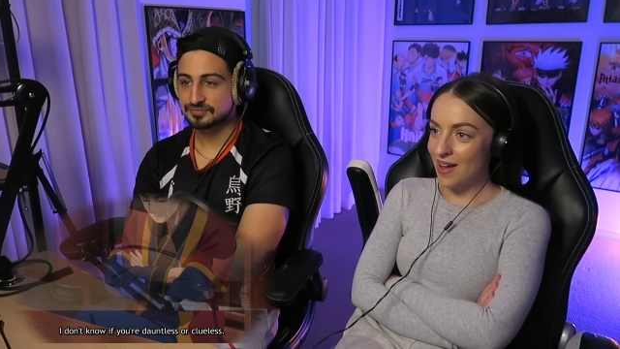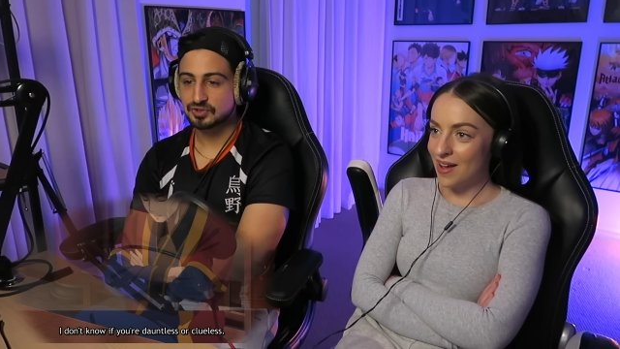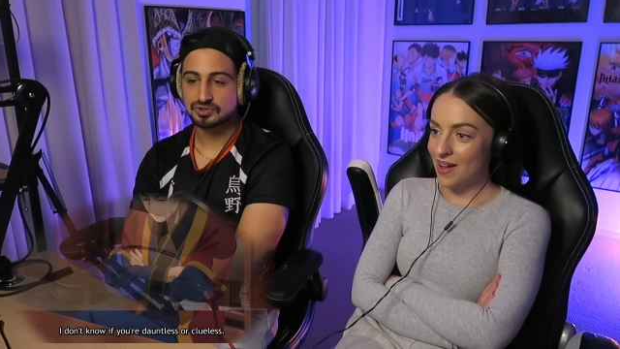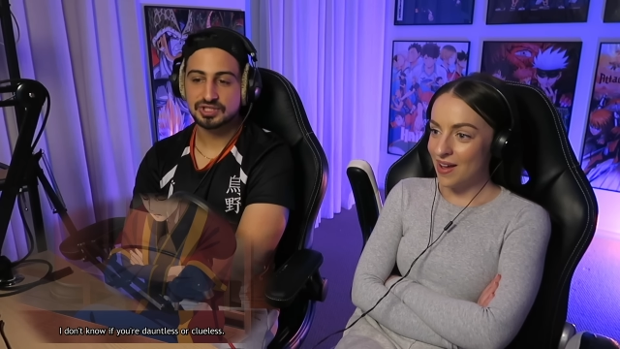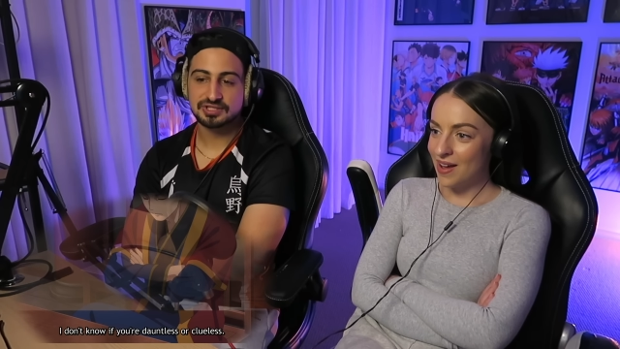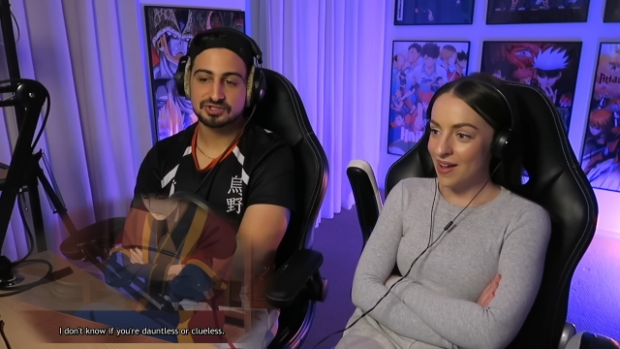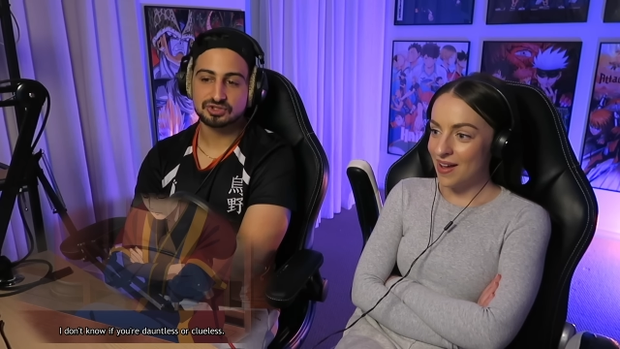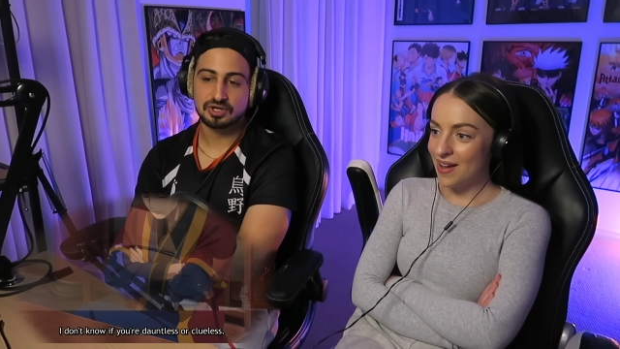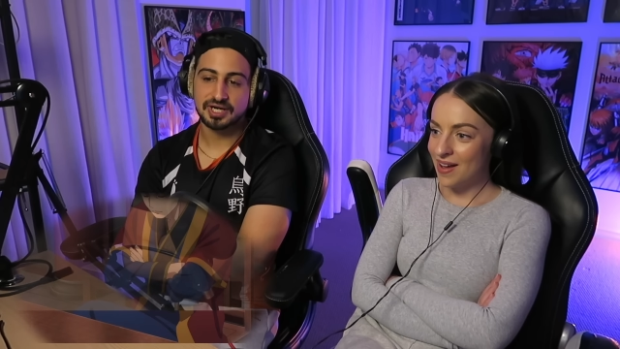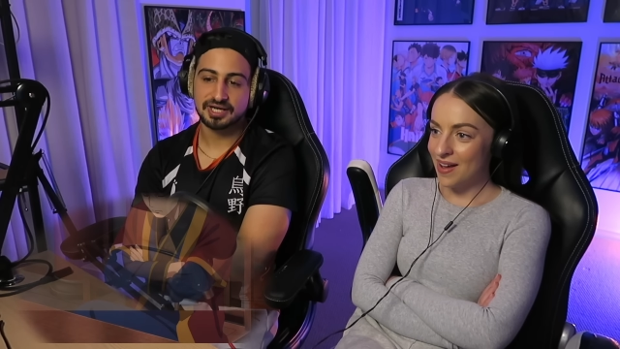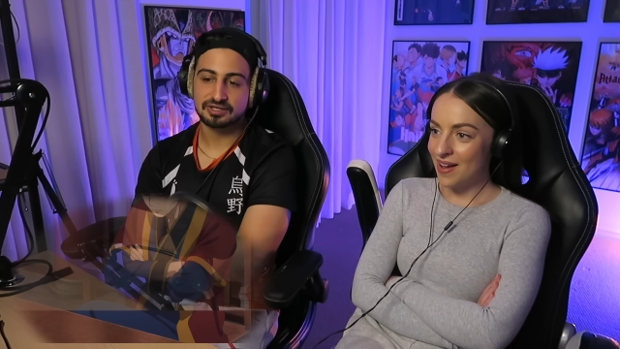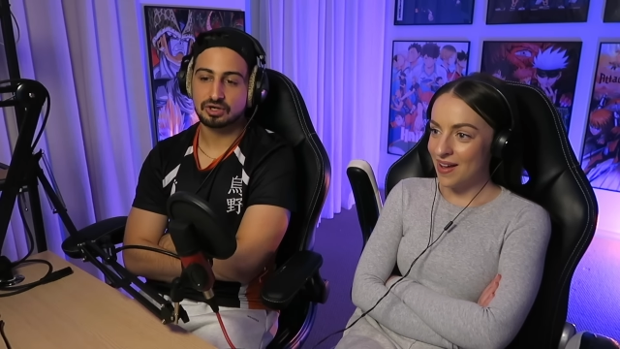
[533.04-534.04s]
Speaker 1: You said this
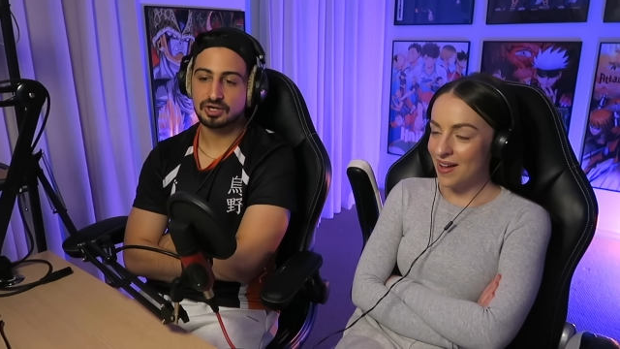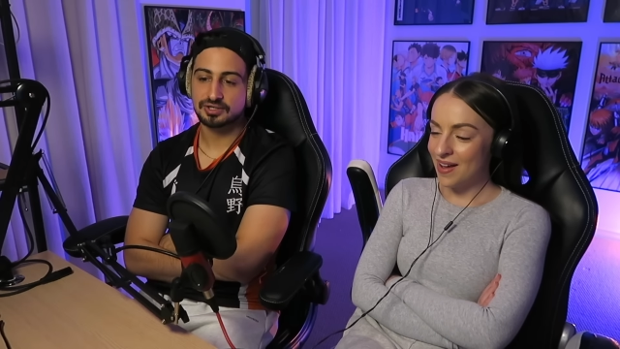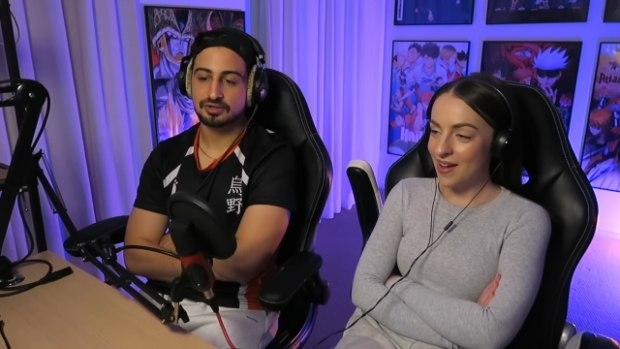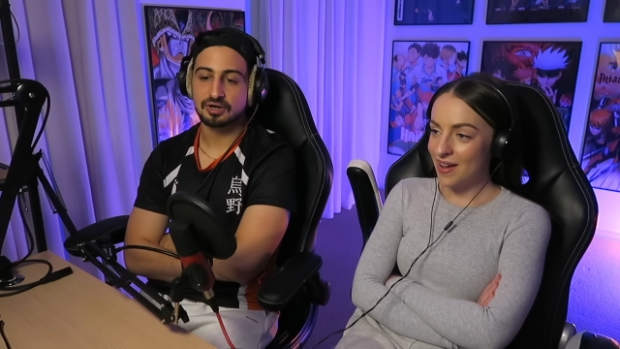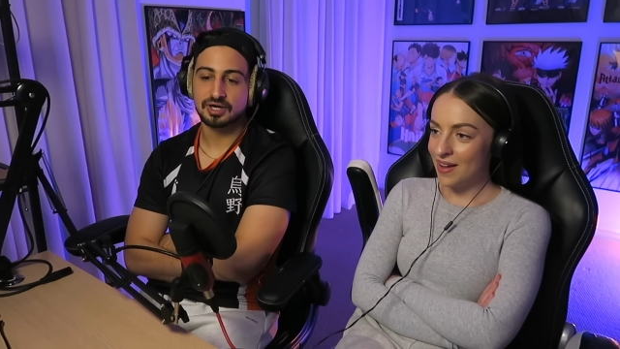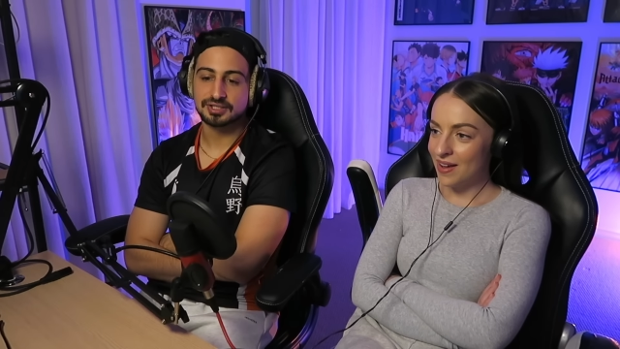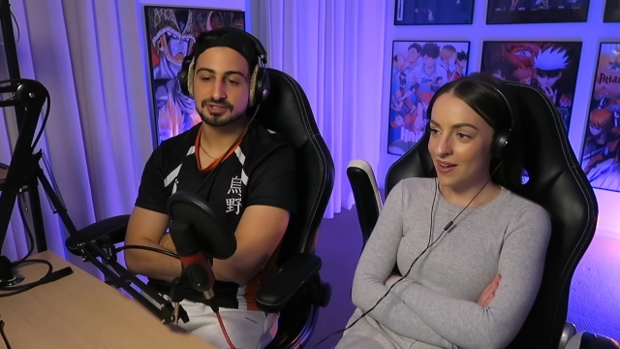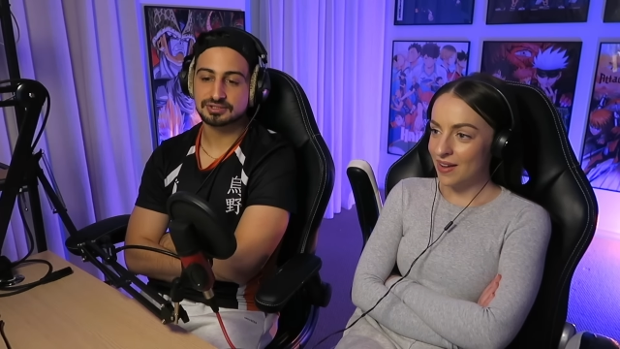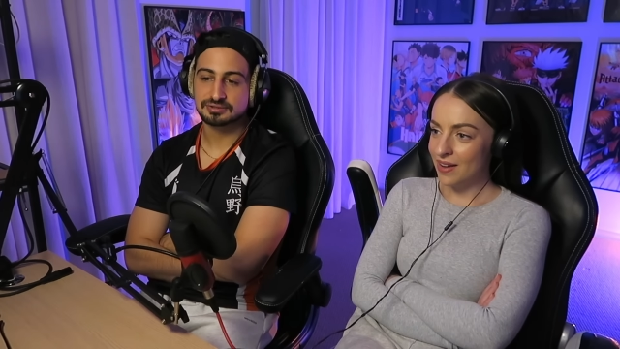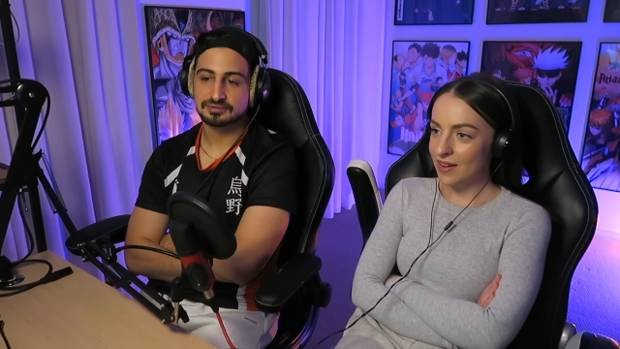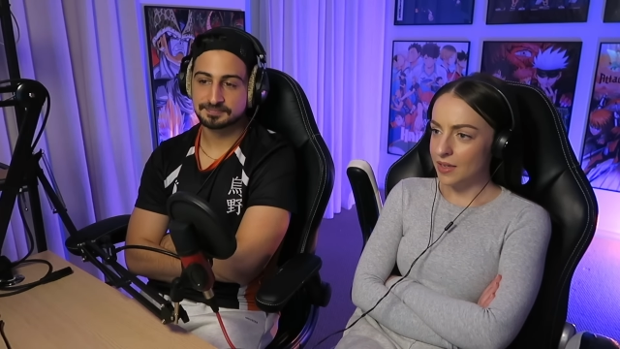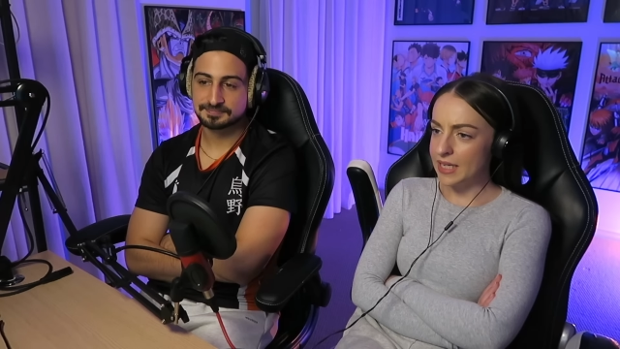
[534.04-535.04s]
guy had kind eyes.
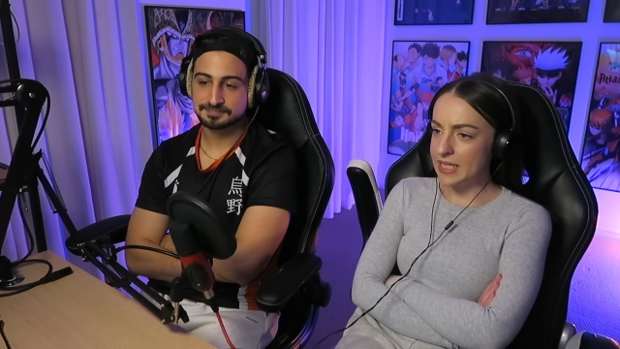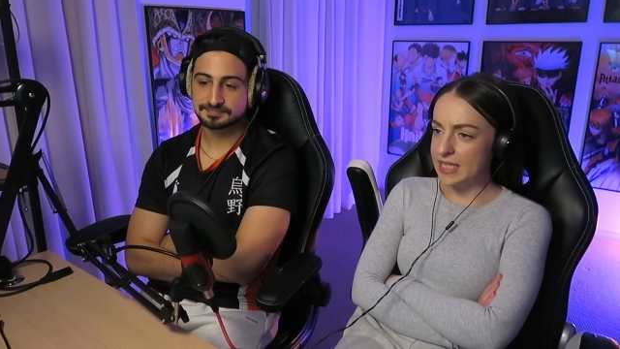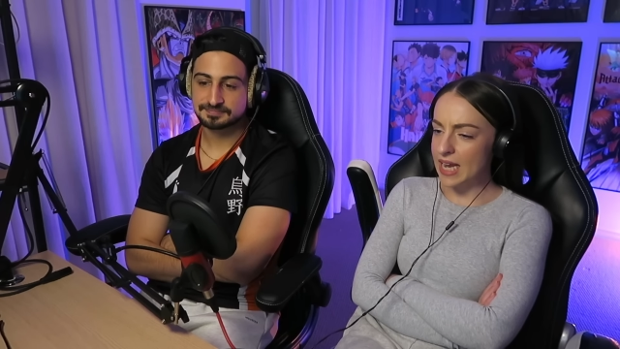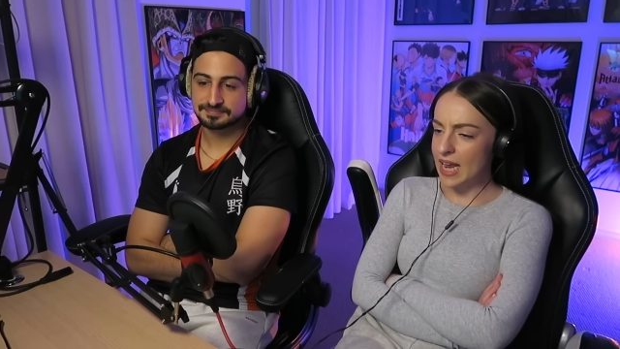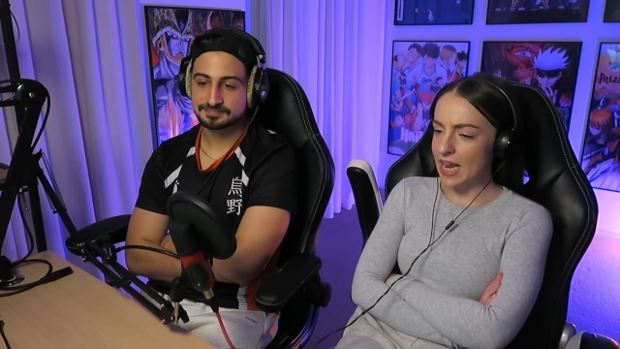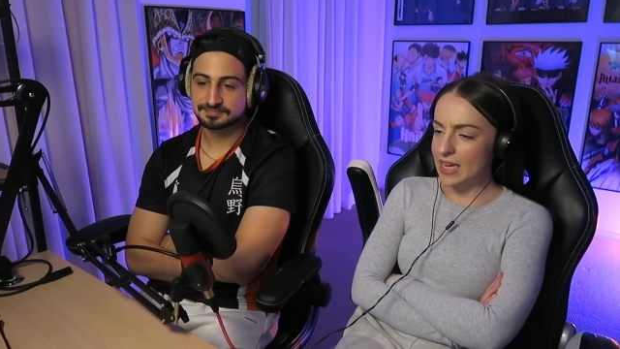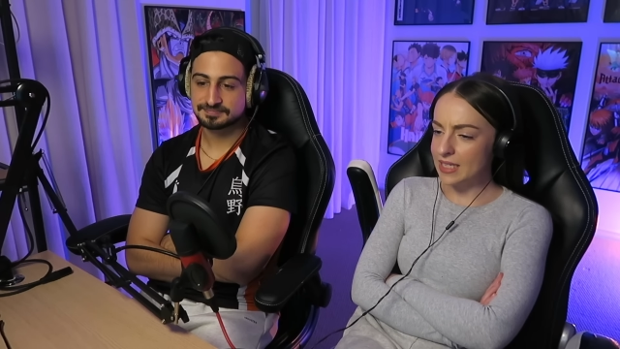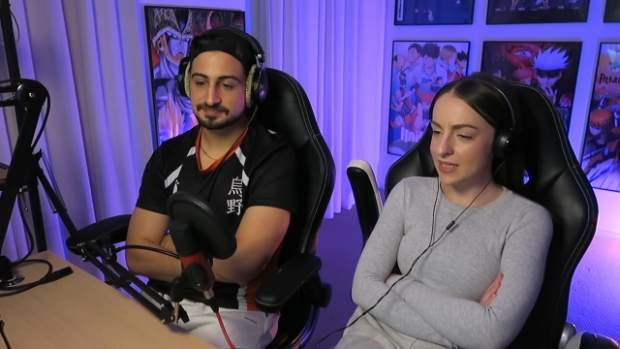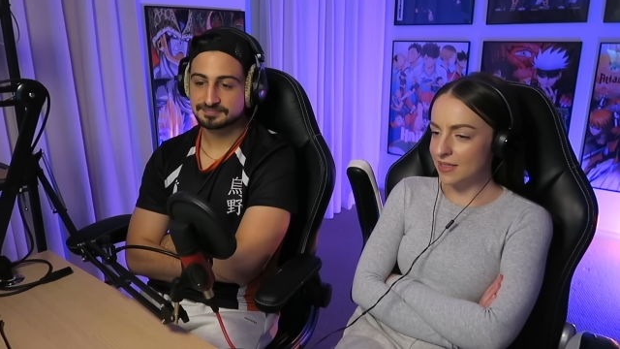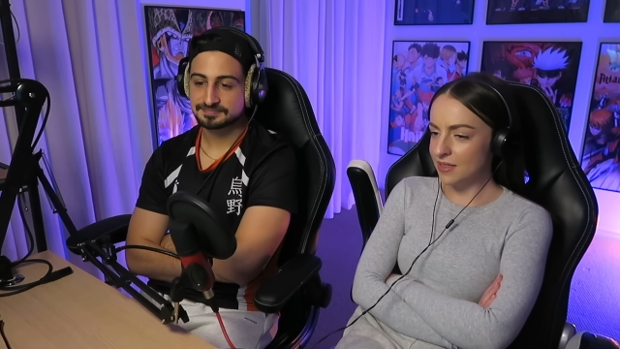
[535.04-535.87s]
He
Speaker 2: did.